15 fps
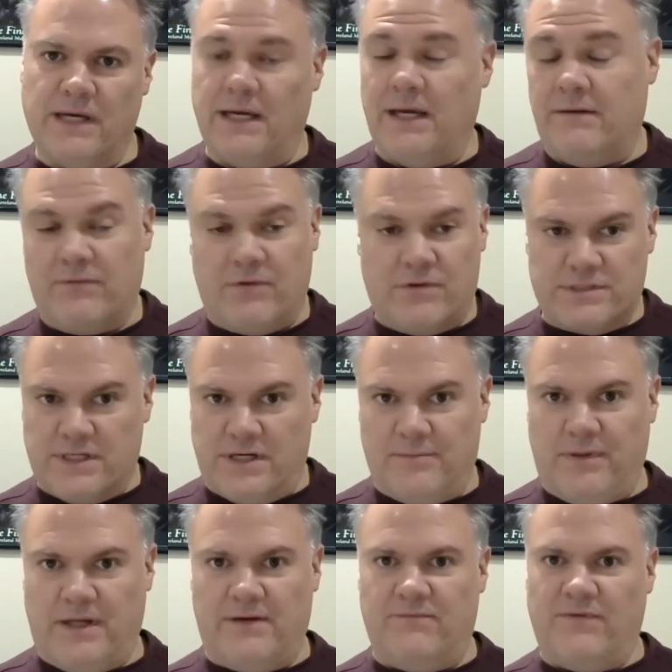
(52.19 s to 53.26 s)
and of course it can
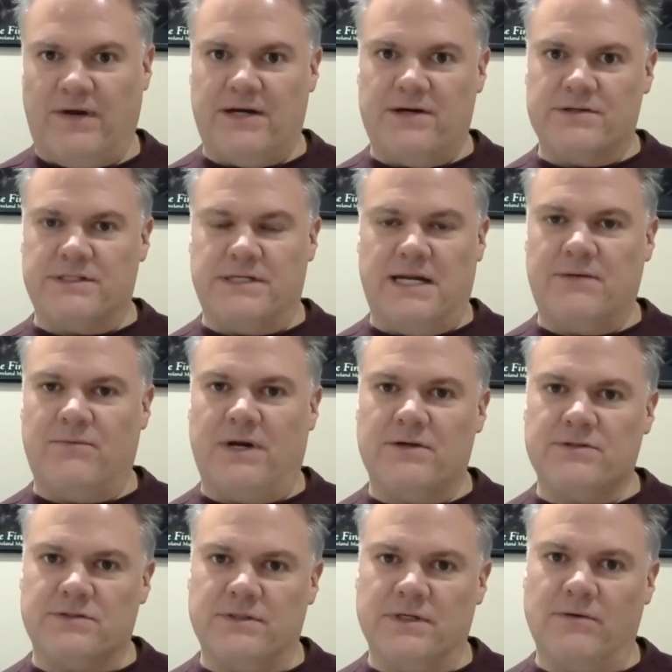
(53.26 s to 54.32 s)
apply to vendors and anyone
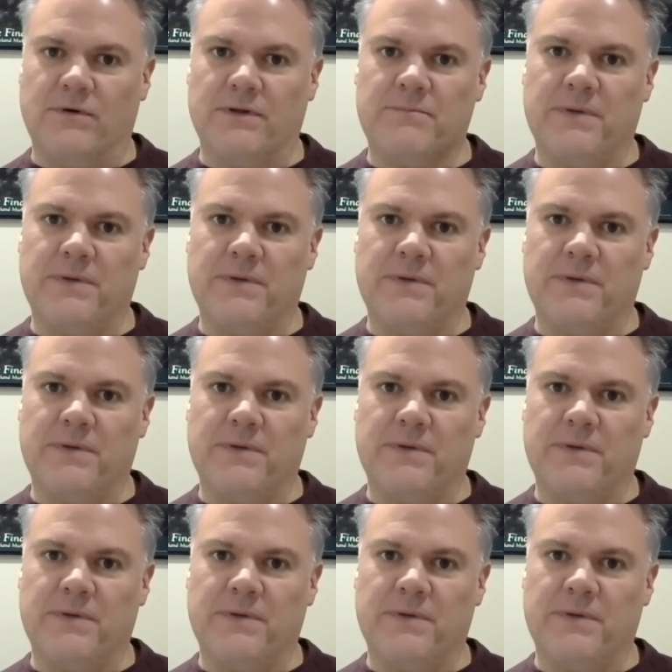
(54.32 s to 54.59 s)
else you deal with.